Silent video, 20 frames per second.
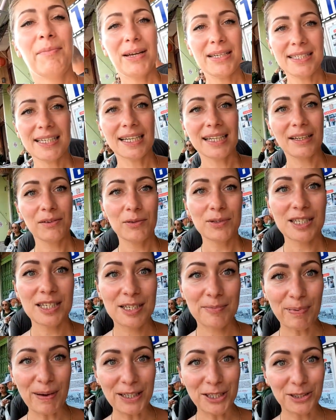basically what's
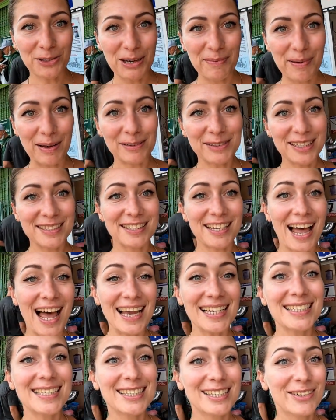special about this
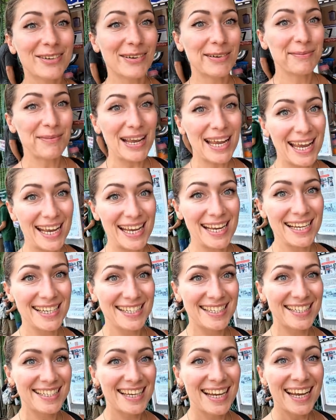ice cream is
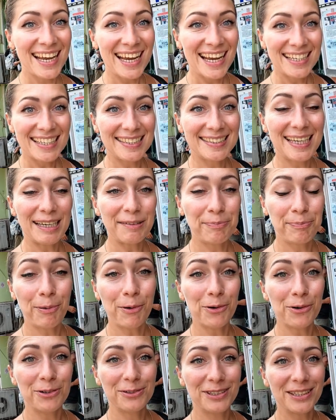that they
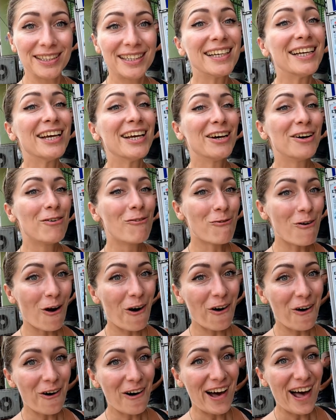put
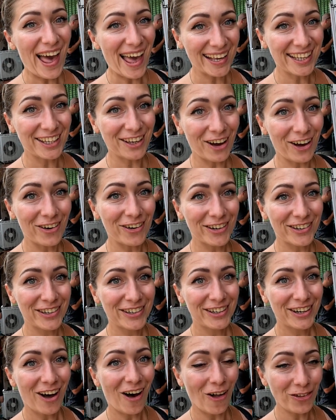raw egg yolk
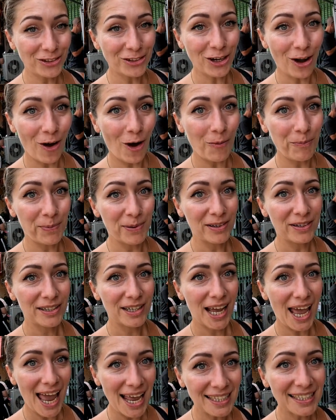on top
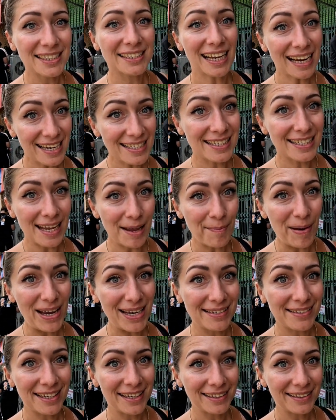and it tastes
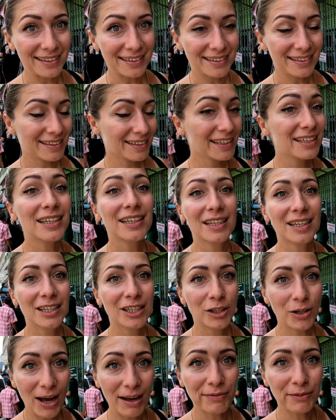amazing.
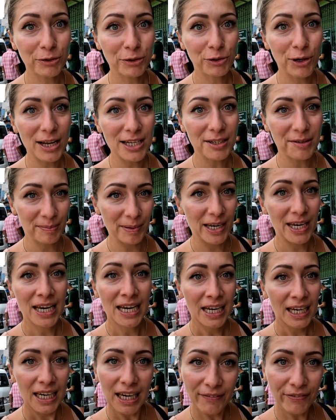You have to trust me.
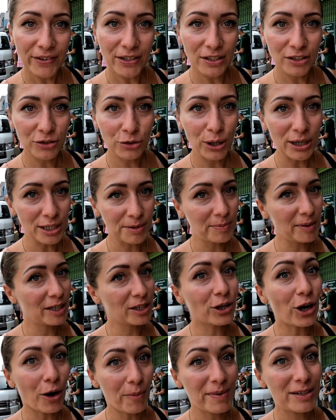If you don't trust
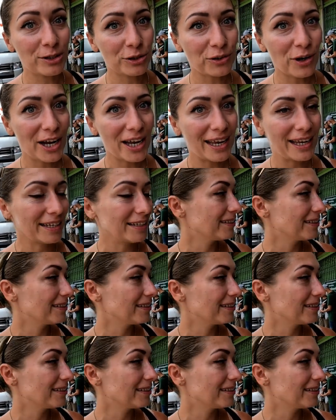me, come and try